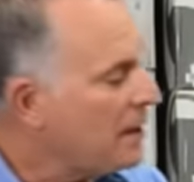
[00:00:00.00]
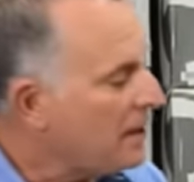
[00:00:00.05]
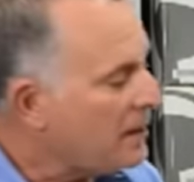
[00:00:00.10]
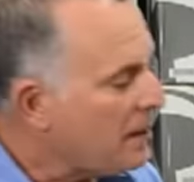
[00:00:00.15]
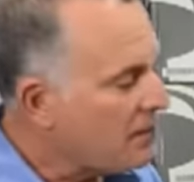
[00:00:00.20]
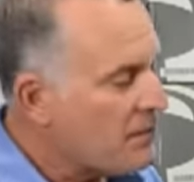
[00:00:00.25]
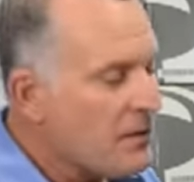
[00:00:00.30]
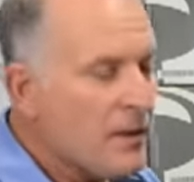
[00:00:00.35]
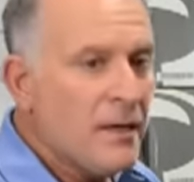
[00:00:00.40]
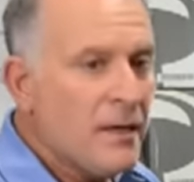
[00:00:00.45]

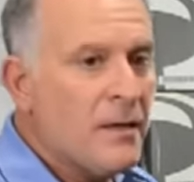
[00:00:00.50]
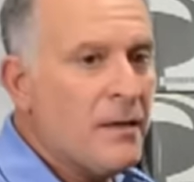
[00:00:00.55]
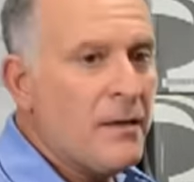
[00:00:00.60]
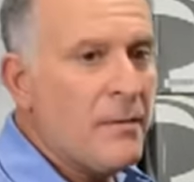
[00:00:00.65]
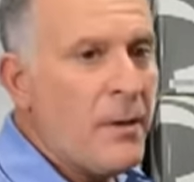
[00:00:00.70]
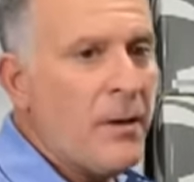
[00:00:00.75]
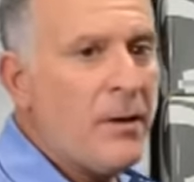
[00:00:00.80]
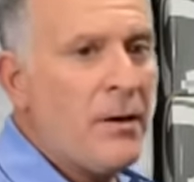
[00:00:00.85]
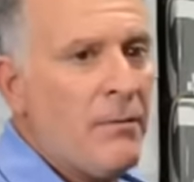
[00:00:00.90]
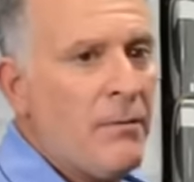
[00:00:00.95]

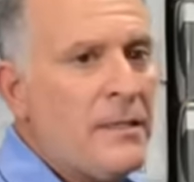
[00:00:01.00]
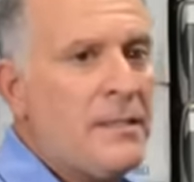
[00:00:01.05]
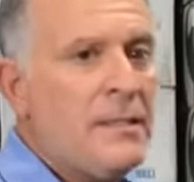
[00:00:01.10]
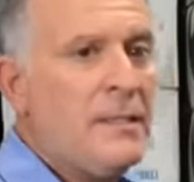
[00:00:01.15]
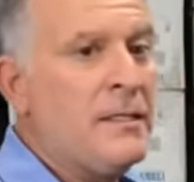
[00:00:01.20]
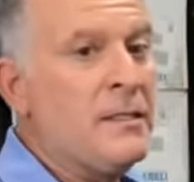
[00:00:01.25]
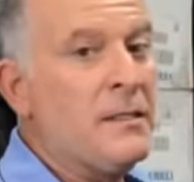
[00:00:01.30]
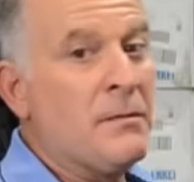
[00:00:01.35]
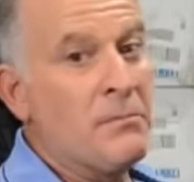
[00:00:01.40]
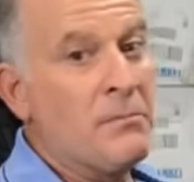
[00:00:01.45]
American
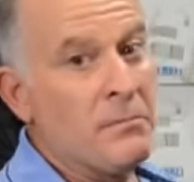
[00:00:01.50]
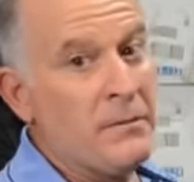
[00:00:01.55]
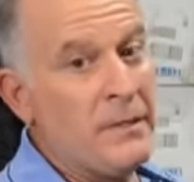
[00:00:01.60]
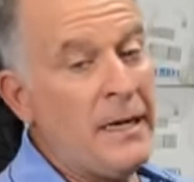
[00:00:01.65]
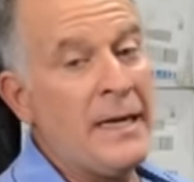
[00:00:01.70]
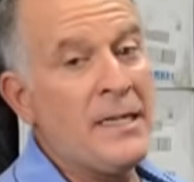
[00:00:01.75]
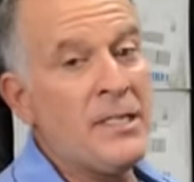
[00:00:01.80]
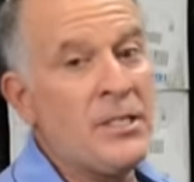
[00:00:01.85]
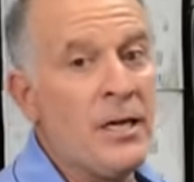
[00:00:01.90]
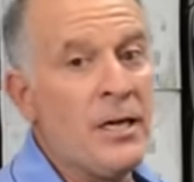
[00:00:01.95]
Racing does a
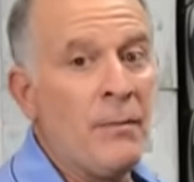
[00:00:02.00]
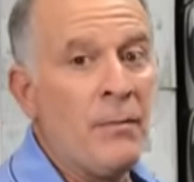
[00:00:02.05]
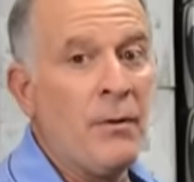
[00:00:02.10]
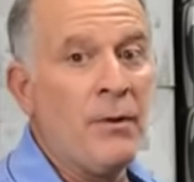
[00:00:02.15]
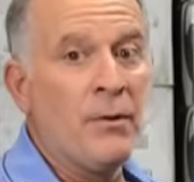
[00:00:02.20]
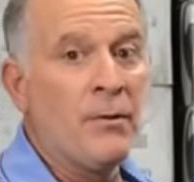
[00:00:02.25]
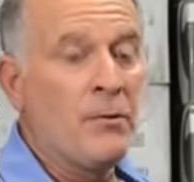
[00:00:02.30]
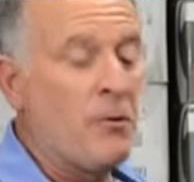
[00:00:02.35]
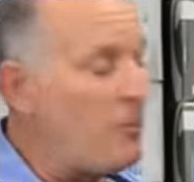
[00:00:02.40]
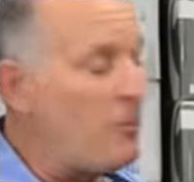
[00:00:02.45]
nice job
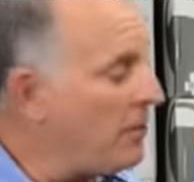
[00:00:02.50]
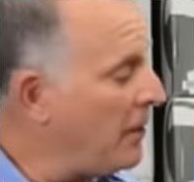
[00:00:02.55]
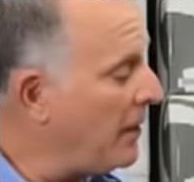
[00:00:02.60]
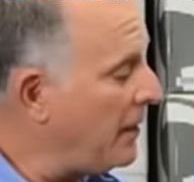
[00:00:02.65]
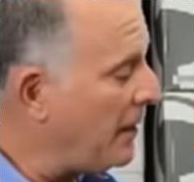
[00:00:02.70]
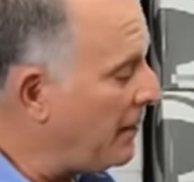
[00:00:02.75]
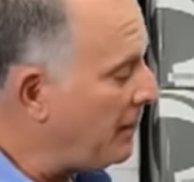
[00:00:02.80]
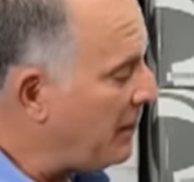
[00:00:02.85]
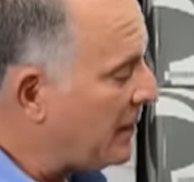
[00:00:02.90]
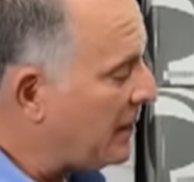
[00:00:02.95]
on their chrome
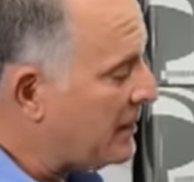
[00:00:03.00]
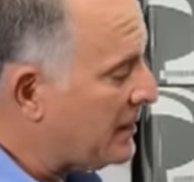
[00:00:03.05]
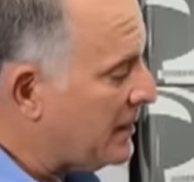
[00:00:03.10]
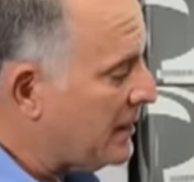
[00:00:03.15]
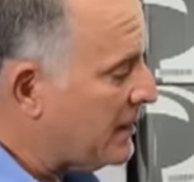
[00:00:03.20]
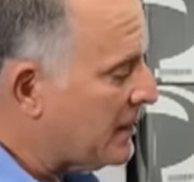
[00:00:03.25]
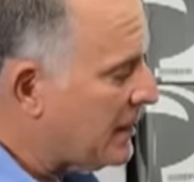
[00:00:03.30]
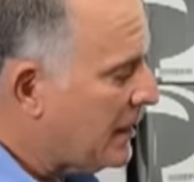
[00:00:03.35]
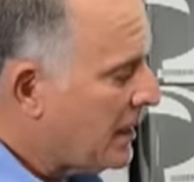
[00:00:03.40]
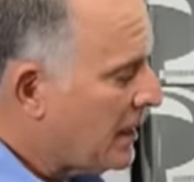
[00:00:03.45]
plating. I mean, this
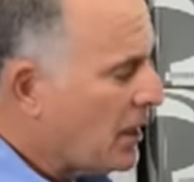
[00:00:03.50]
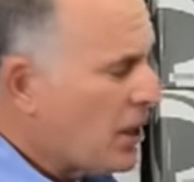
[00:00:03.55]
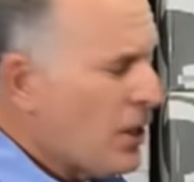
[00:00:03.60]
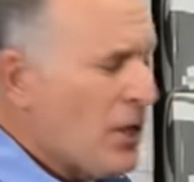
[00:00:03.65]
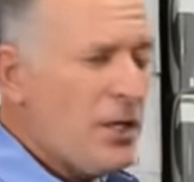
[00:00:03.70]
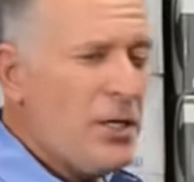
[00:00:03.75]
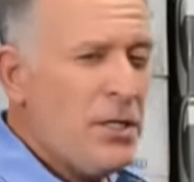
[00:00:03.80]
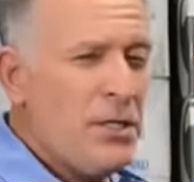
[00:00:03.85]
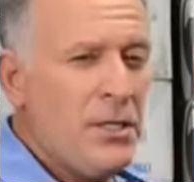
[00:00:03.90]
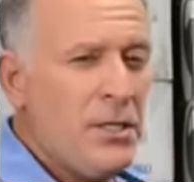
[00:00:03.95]
is,
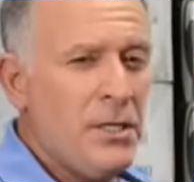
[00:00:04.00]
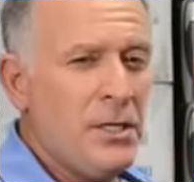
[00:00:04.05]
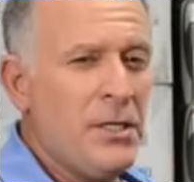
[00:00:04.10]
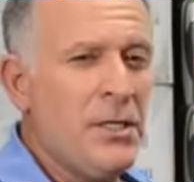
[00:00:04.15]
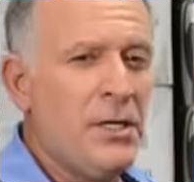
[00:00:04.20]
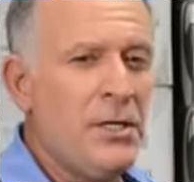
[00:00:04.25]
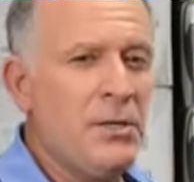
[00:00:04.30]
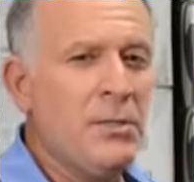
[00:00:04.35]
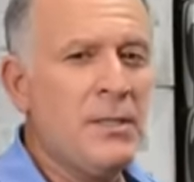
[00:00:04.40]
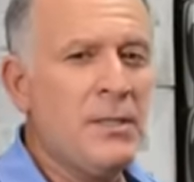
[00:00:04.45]

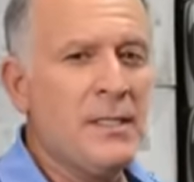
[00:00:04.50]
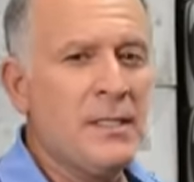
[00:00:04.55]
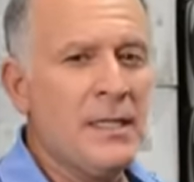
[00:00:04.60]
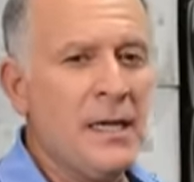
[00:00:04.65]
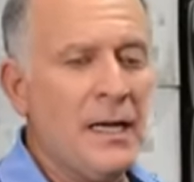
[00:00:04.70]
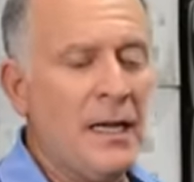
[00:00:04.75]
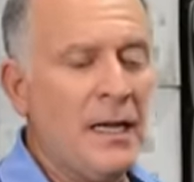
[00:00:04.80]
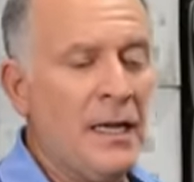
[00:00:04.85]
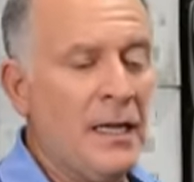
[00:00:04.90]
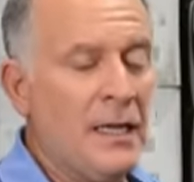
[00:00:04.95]
you know, you can
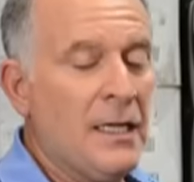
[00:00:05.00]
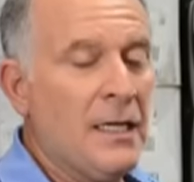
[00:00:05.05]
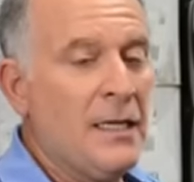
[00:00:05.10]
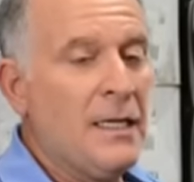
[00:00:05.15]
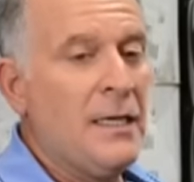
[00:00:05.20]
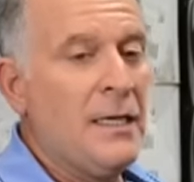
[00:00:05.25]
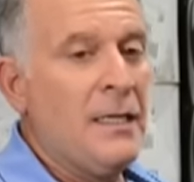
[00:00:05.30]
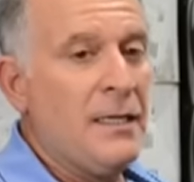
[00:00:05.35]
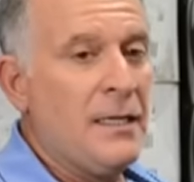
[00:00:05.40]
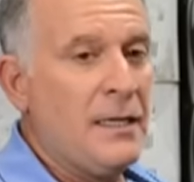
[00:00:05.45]
tell
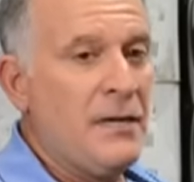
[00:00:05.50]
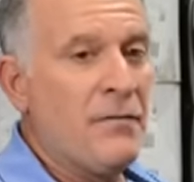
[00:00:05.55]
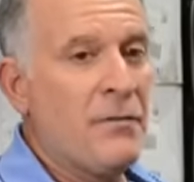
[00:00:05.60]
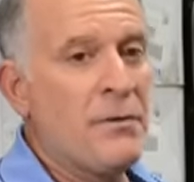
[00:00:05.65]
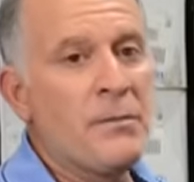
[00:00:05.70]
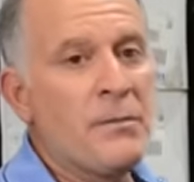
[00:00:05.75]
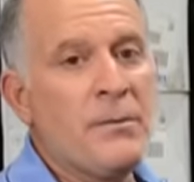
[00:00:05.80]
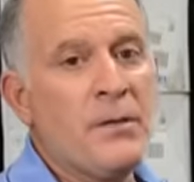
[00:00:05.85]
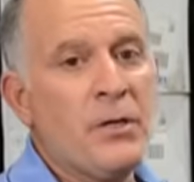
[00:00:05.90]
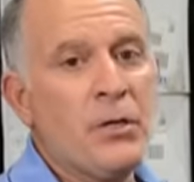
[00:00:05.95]
the
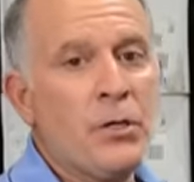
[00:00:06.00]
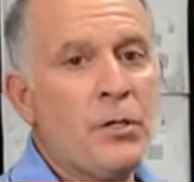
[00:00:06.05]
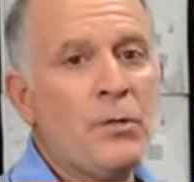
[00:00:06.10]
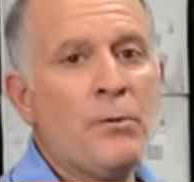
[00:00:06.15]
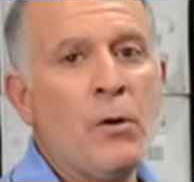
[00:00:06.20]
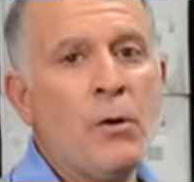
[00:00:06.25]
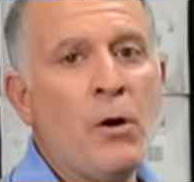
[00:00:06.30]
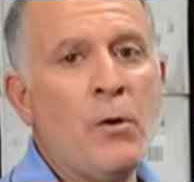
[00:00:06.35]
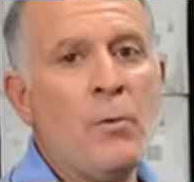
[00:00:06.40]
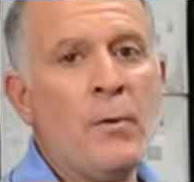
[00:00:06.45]
difference between a good
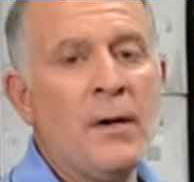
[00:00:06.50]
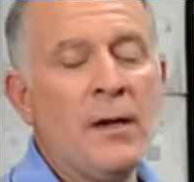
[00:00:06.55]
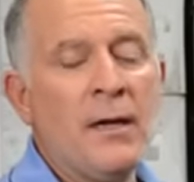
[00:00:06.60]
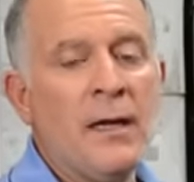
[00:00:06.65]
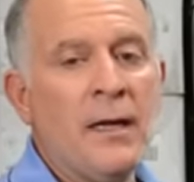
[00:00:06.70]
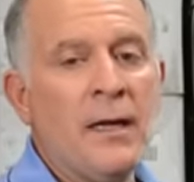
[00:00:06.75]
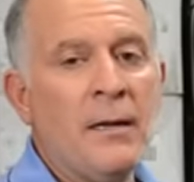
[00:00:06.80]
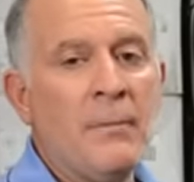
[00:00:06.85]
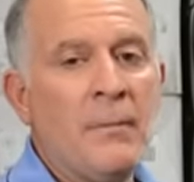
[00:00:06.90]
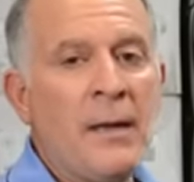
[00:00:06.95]
chrome
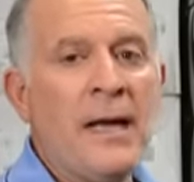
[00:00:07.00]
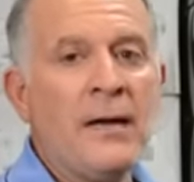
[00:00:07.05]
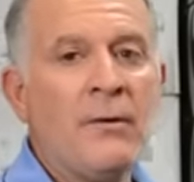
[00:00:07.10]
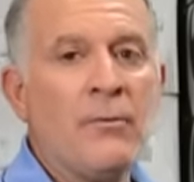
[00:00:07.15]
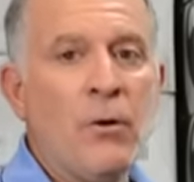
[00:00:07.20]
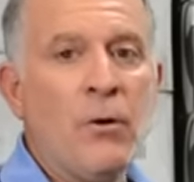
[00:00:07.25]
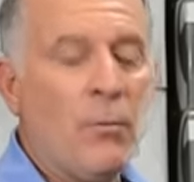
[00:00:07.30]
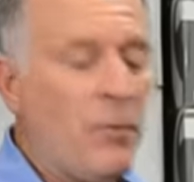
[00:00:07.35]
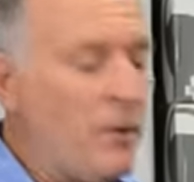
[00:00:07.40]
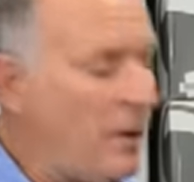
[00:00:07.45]
and a bad
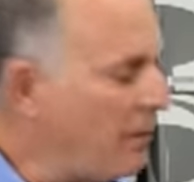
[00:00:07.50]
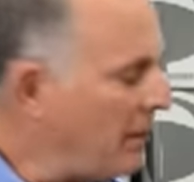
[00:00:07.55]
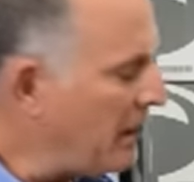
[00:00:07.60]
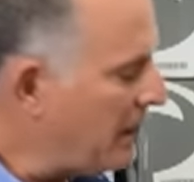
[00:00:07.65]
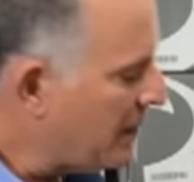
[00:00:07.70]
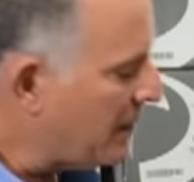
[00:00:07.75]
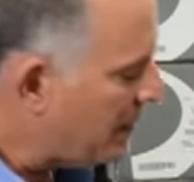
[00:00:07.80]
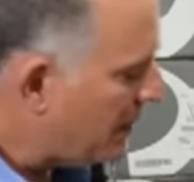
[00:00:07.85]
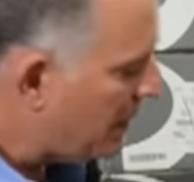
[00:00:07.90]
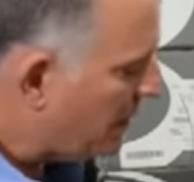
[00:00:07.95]
chrome wheel. I mean,
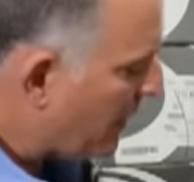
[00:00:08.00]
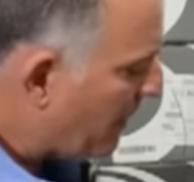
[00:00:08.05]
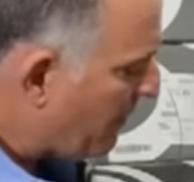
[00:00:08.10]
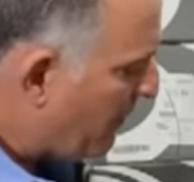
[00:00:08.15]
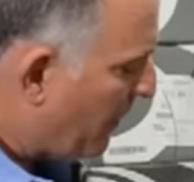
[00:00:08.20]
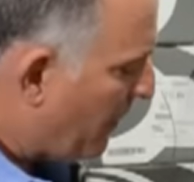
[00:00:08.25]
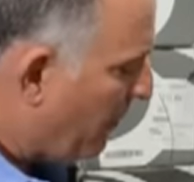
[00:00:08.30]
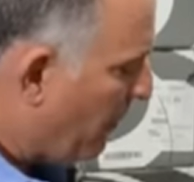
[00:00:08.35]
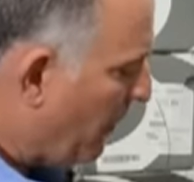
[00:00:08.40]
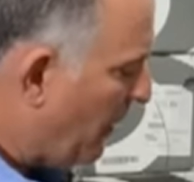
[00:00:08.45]
they've
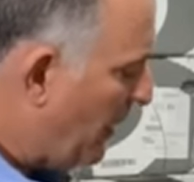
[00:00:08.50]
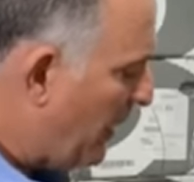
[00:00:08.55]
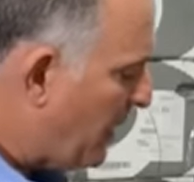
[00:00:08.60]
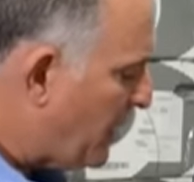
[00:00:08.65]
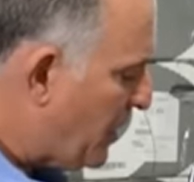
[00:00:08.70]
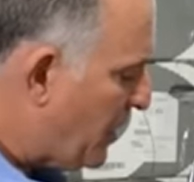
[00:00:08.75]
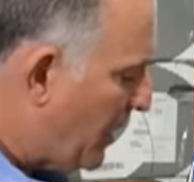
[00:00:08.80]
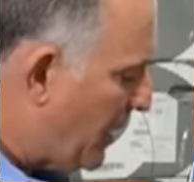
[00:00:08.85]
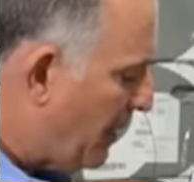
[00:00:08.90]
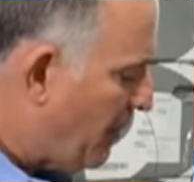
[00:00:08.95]
done a really
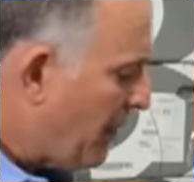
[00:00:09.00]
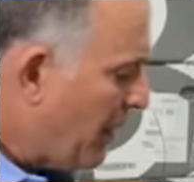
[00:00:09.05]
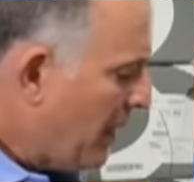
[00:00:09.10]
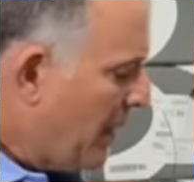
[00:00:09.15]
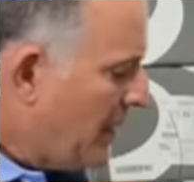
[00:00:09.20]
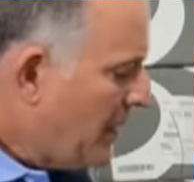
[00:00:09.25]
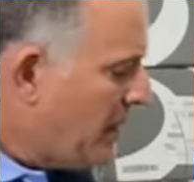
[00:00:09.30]
nice job.